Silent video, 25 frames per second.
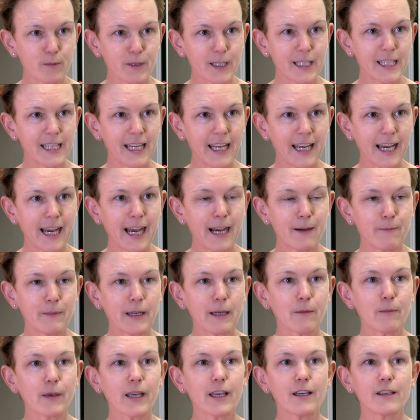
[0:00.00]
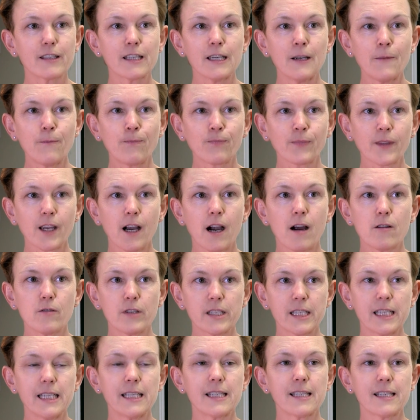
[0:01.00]
to see it happening, because our
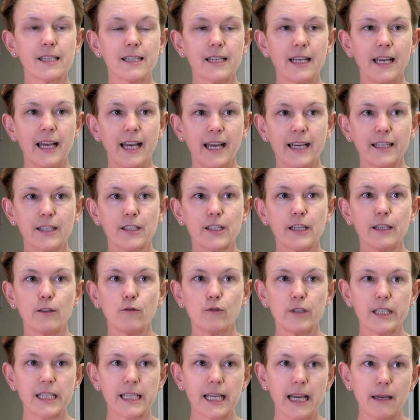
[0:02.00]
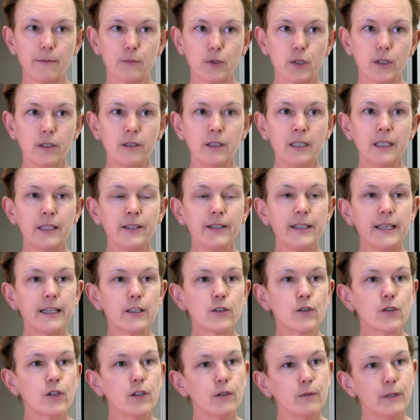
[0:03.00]
assistant heads in reception, year
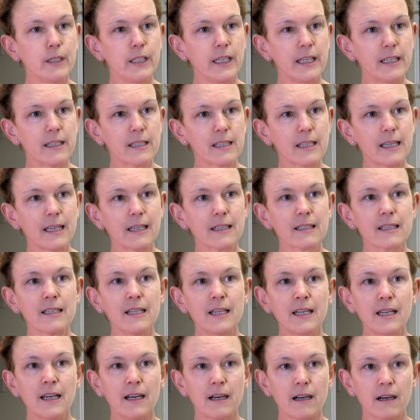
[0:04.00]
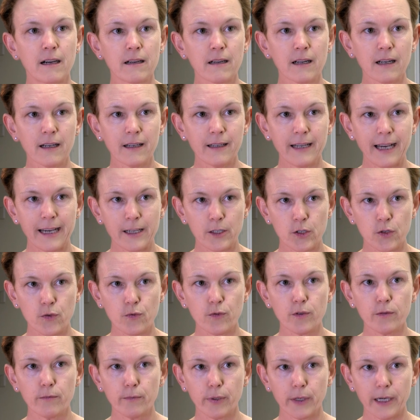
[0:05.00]
2 and year 6, are
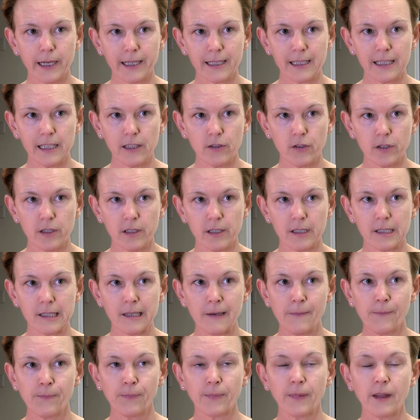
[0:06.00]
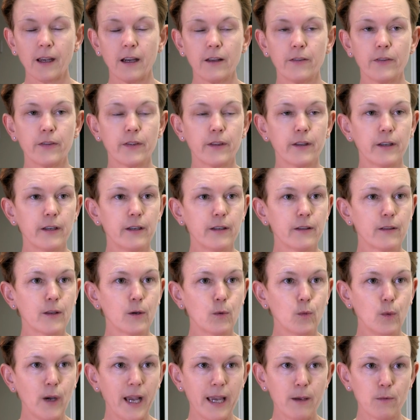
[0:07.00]
classroom practitioners. And the
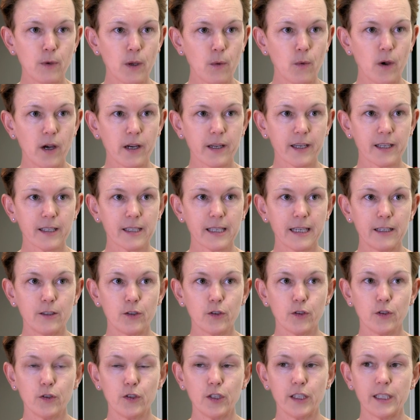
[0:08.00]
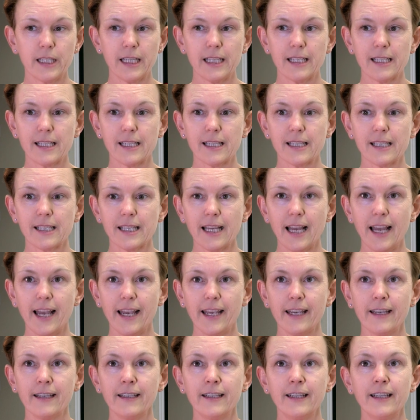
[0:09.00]
way we work at St George's is to
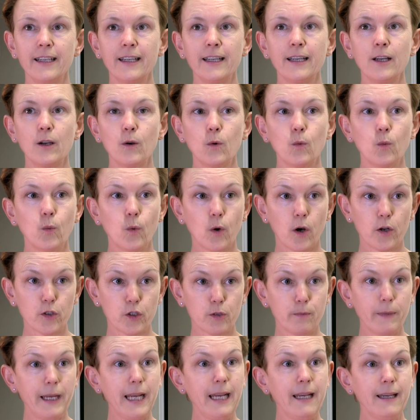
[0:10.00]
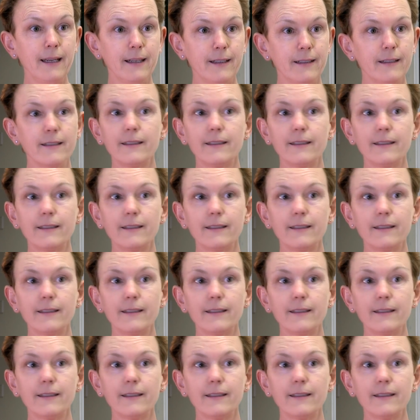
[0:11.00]
say, watch me,